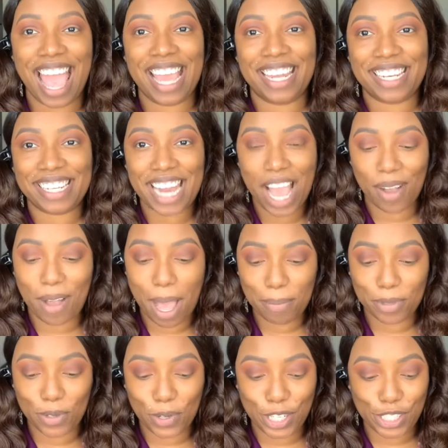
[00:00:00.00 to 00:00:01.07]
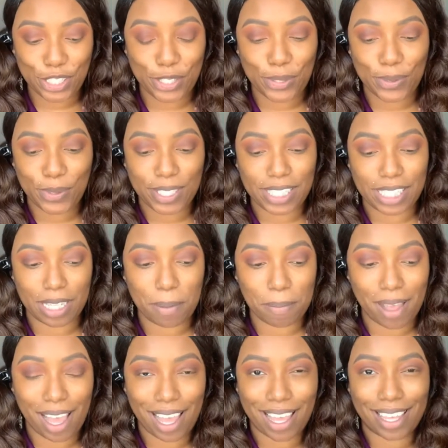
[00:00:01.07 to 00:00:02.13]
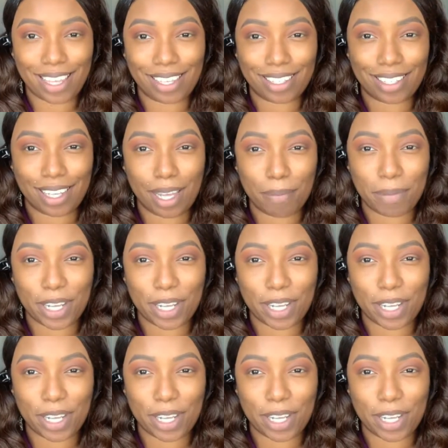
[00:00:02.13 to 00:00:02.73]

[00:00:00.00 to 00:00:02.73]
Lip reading: Now I'm going to semi-cut my